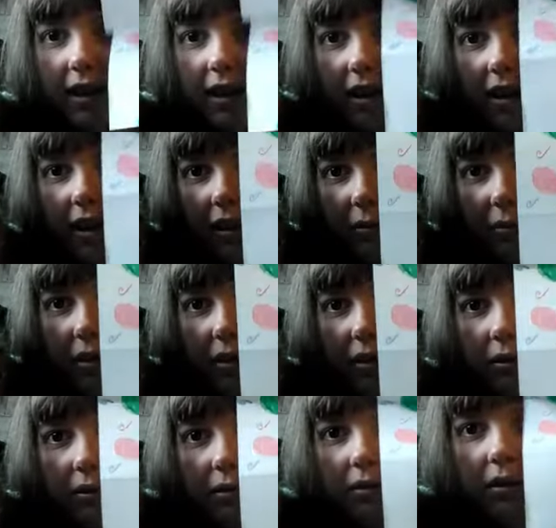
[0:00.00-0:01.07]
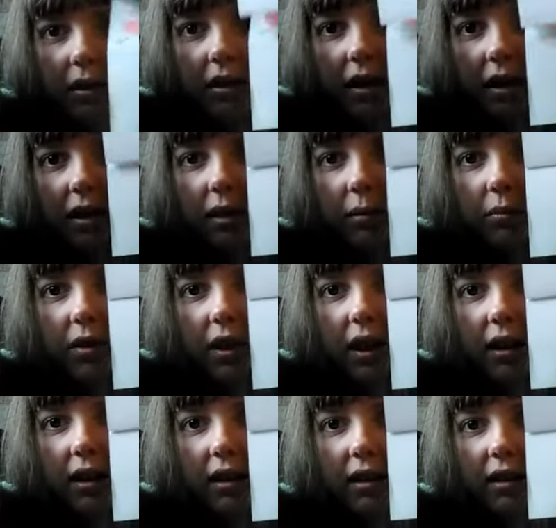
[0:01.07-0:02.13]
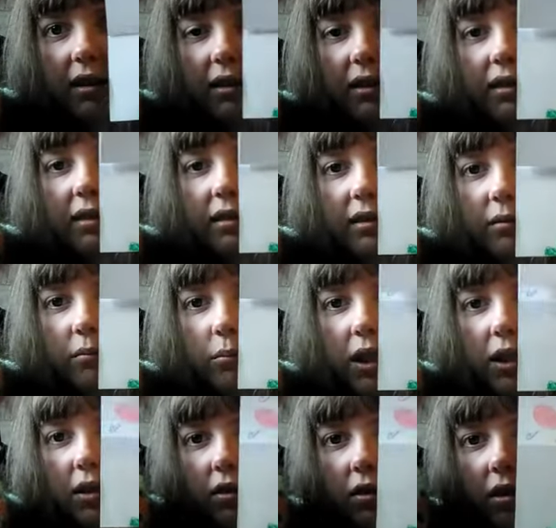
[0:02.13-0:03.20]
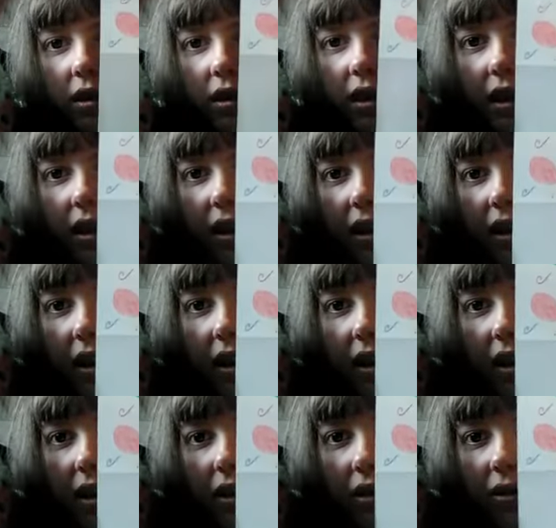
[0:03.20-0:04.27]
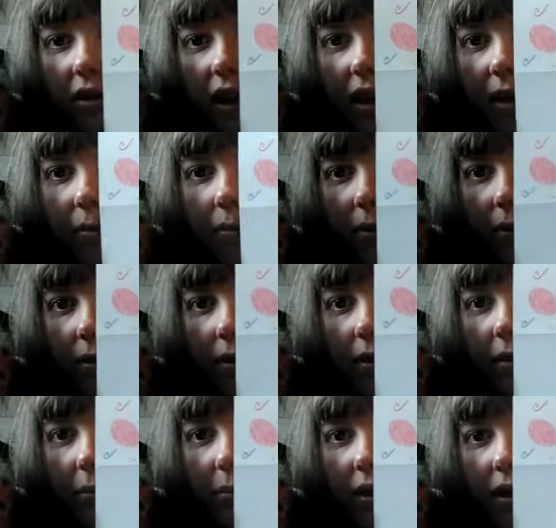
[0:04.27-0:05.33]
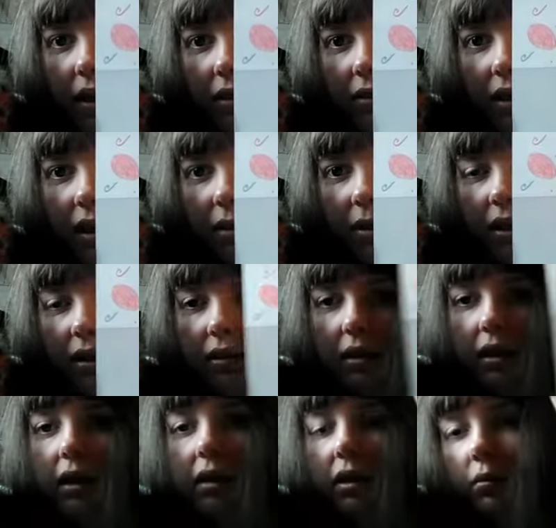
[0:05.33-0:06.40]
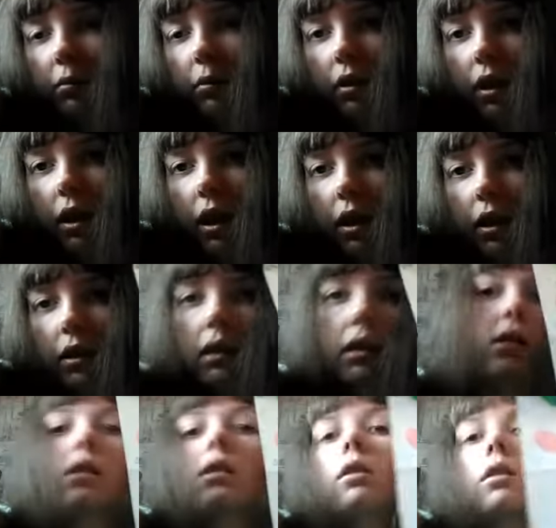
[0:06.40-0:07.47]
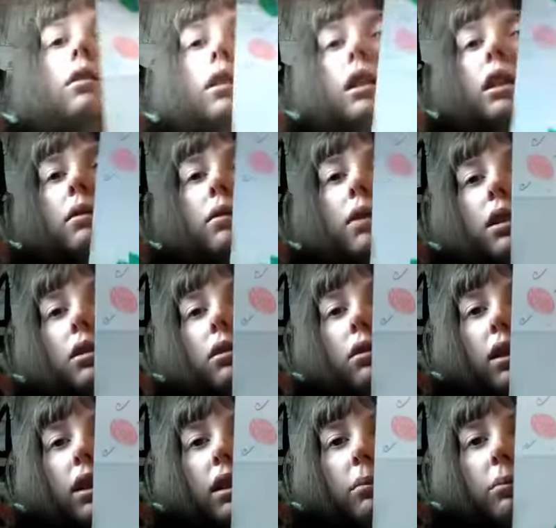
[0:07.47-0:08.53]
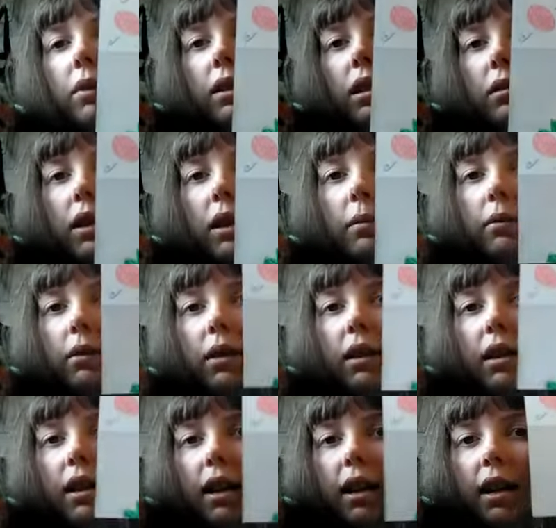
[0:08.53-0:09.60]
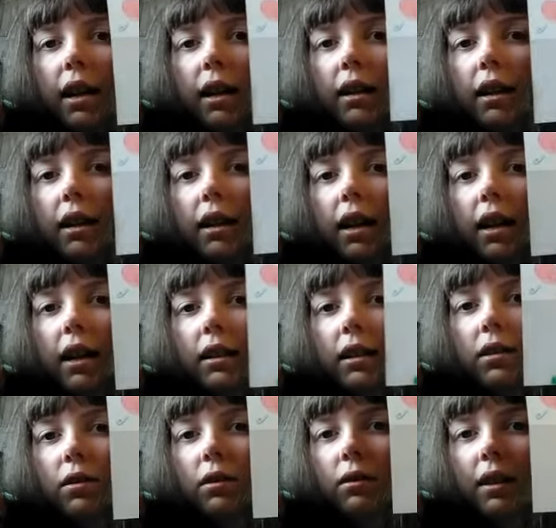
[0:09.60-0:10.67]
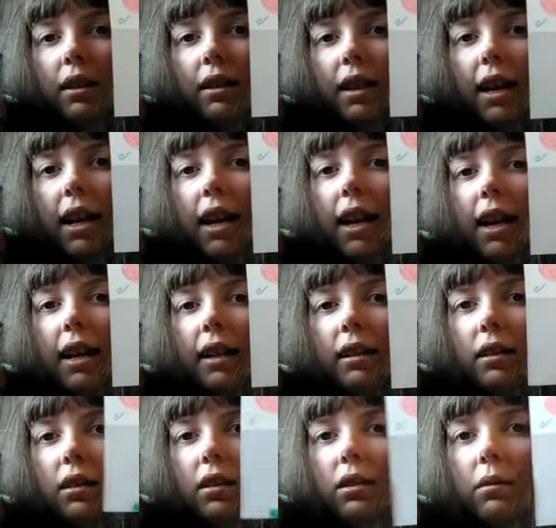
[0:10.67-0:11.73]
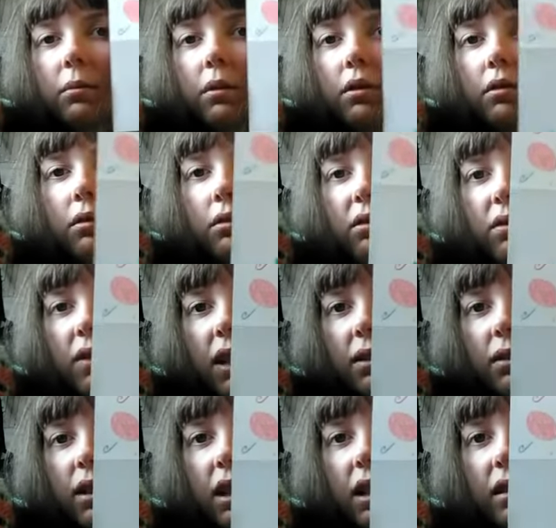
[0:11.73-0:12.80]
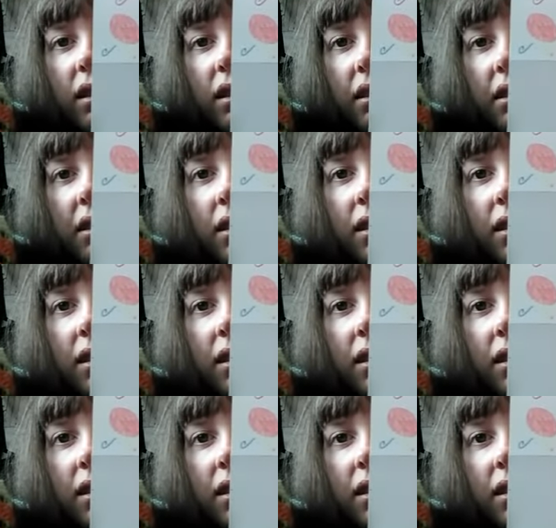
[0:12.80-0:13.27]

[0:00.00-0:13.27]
It's one of those like surprise pictures. And so I put a bunny rabbit. That's what they had in their video. They had a bunny rabbit. And then I added all these eggs and swirls around it.